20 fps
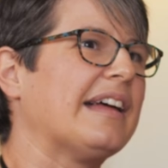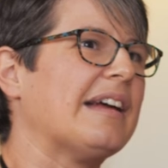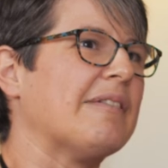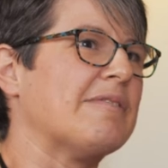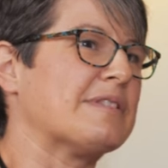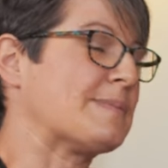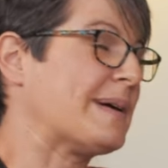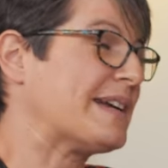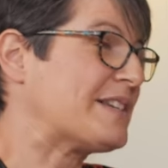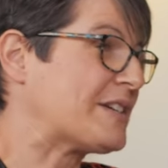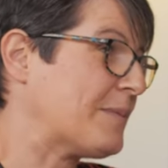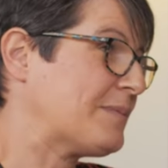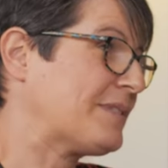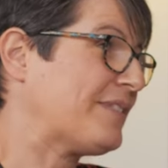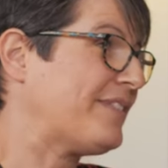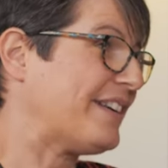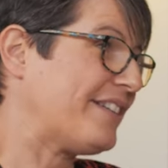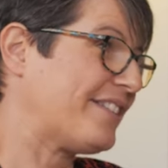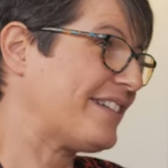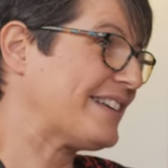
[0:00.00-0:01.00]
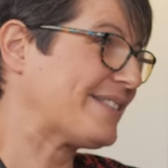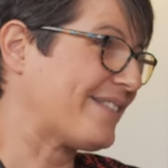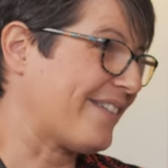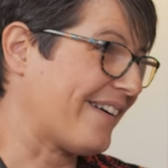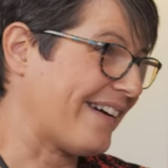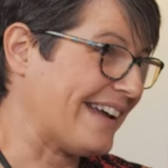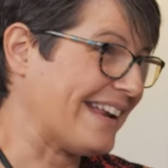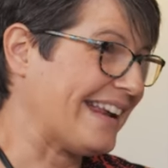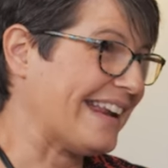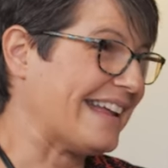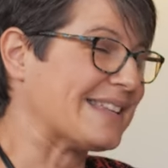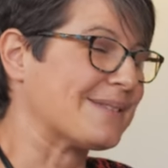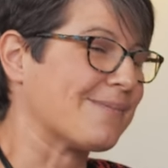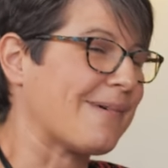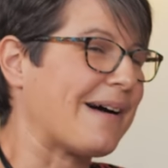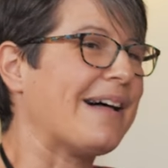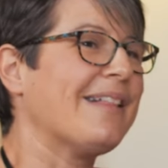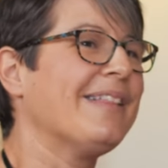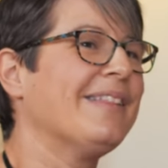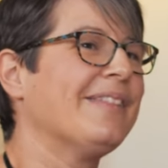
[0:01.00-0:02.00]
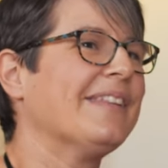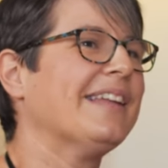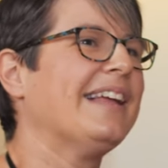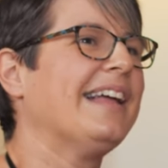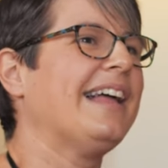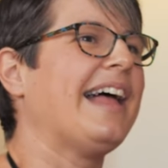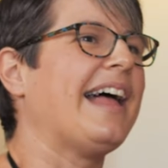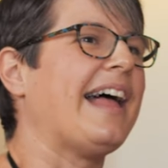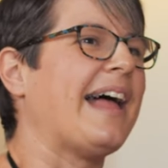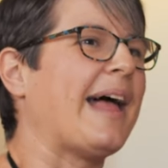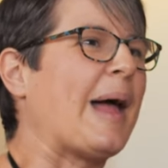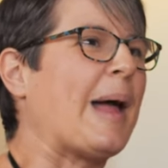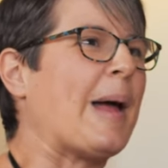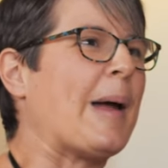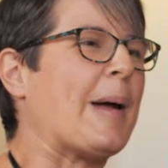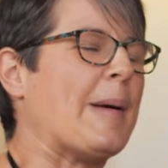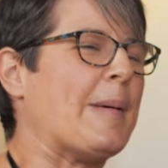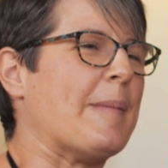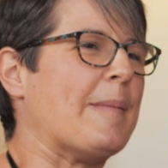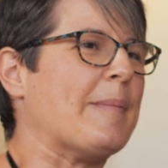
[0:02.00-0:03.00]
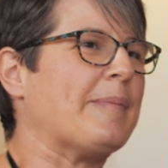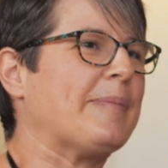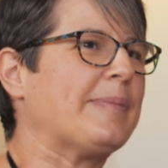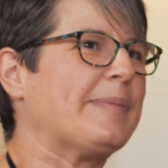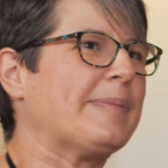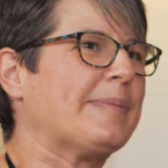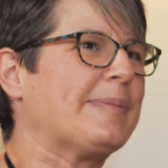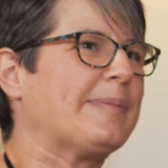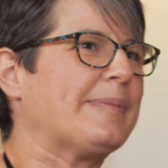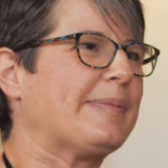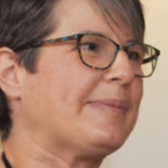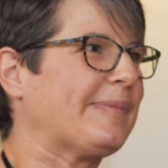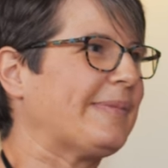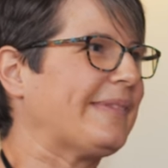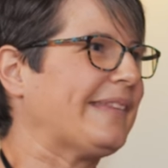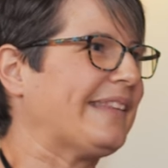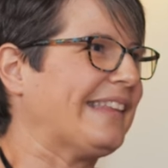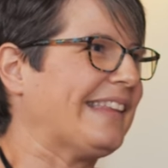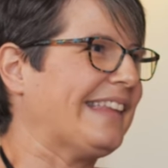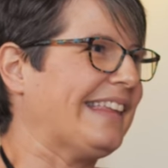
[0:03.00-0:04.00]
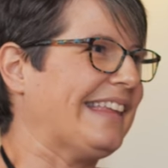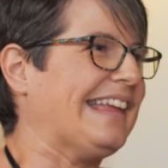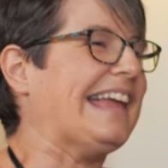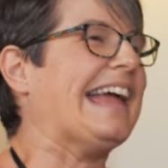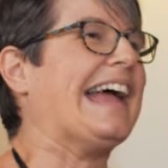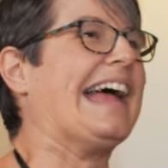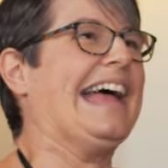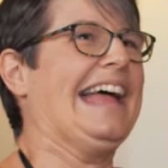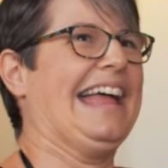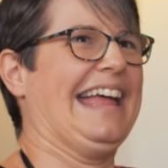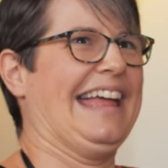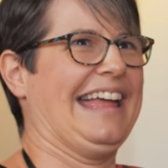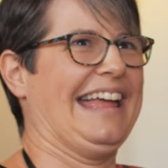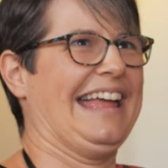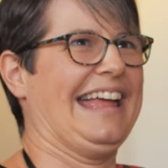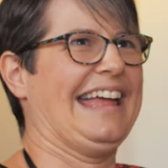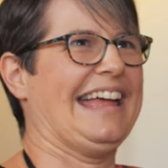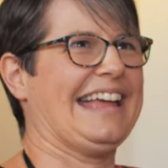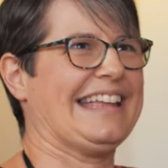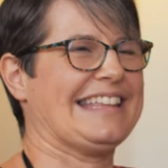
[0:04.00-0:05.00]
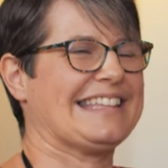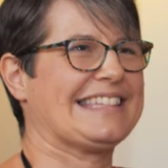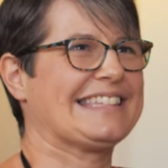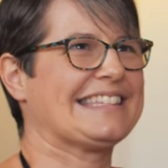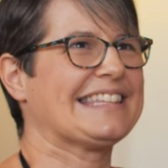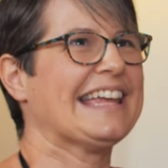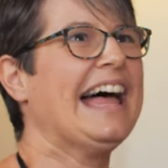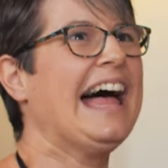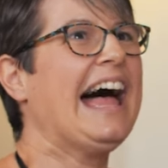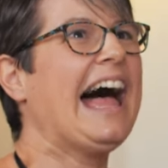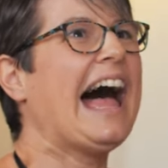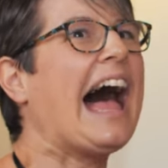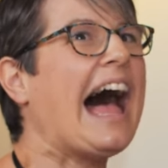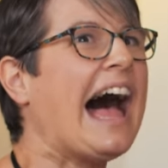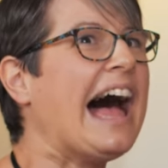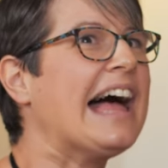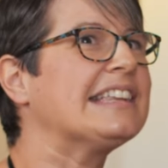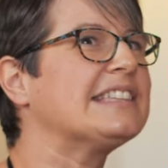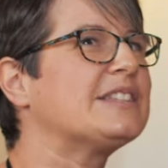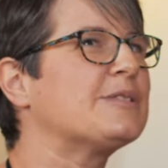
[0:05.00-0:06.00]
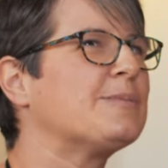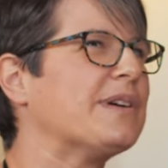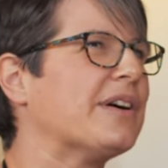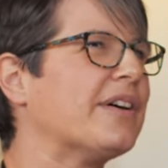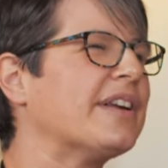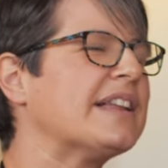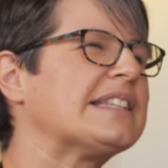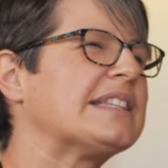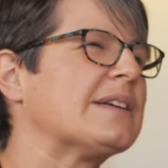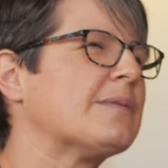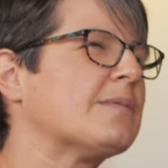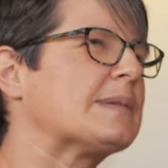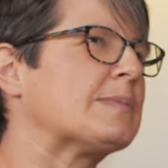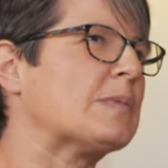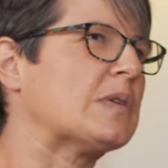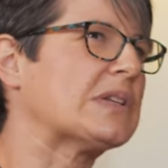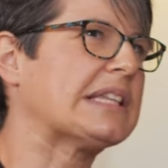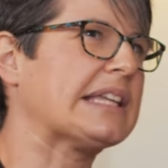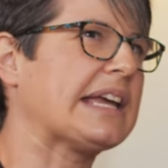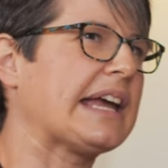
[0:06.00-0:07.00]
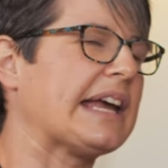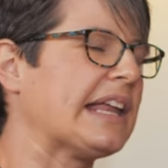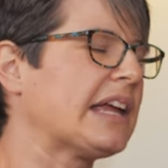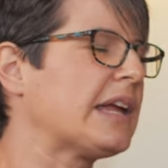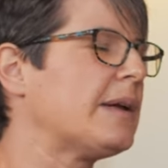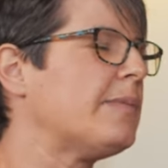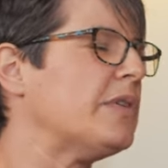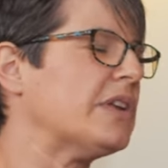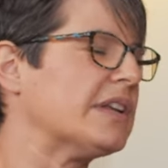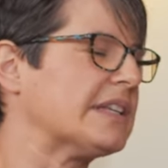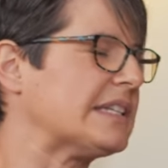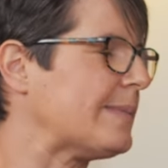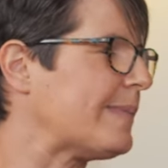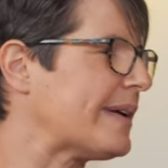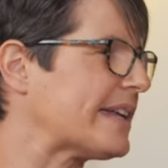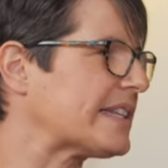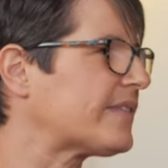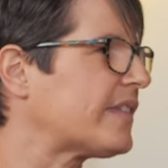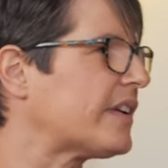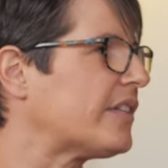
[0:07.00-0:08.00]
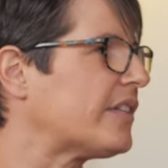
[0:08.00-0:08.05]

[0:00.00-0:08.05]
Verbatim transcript: it was my job to fundraise for it mm-hmm. as well. Mm. Um, At that age. Yes. And to be honest, it was mostly kind of community-based